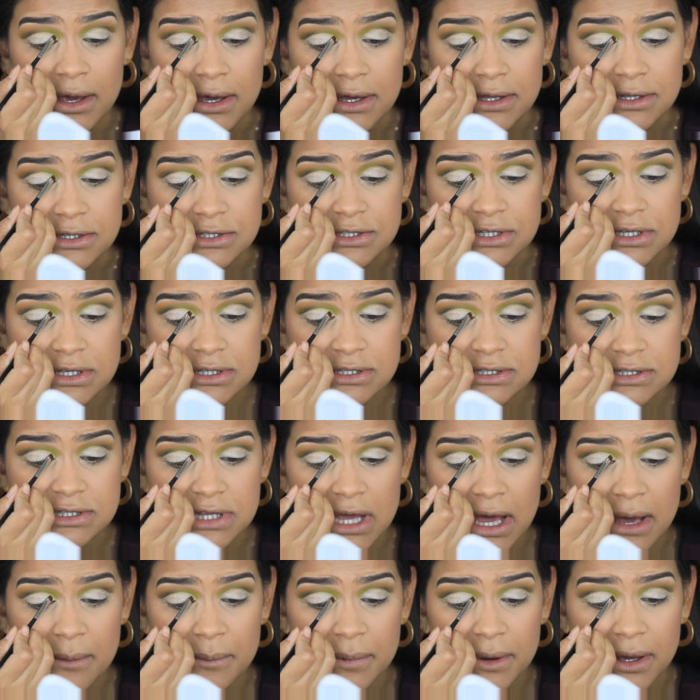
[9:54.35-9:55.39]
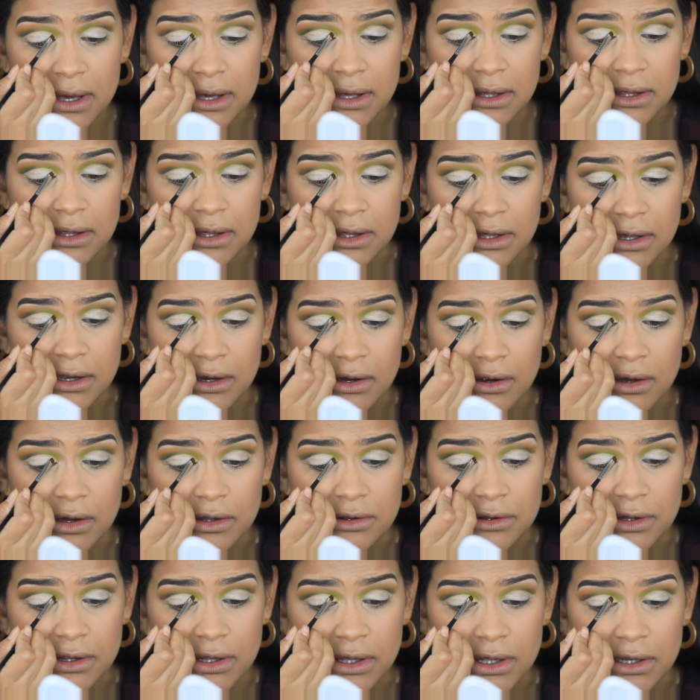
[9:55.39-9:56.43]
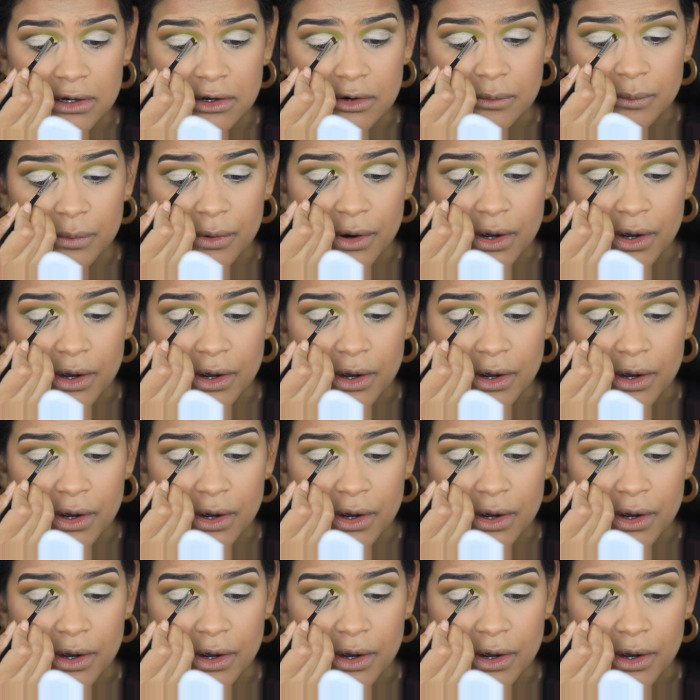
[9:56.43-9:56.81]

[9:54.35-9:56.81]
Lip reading: and just tap it here on the inner